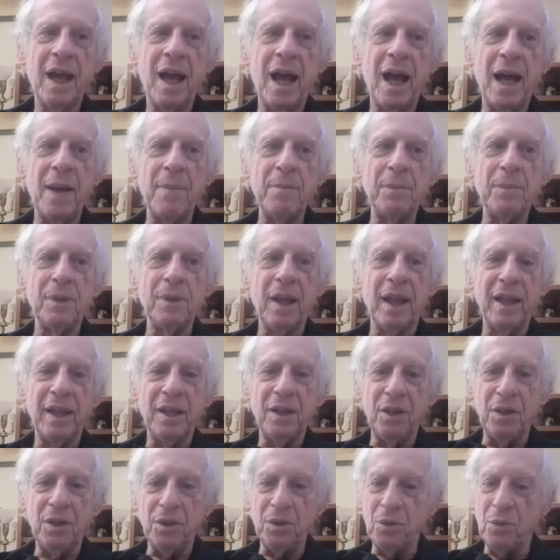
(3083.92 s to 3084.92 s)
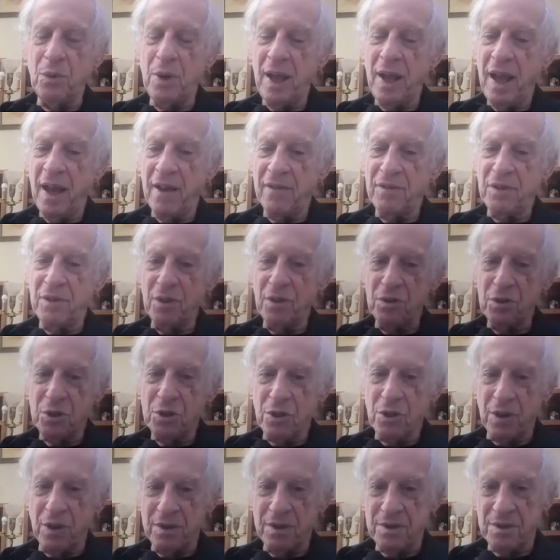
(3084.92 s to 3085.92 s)
I'm like you, we have no
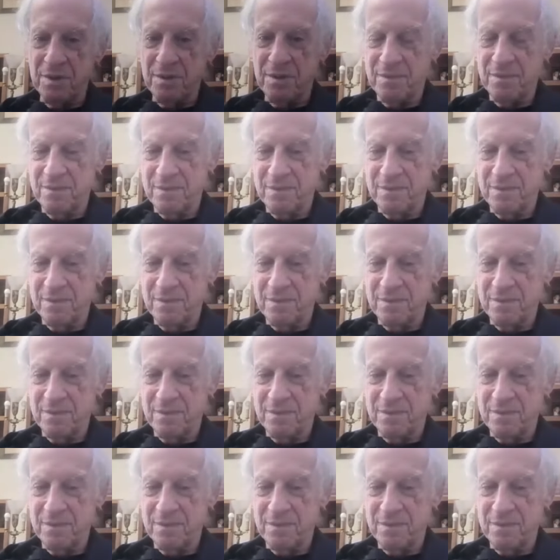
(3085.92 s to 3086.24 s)
choice.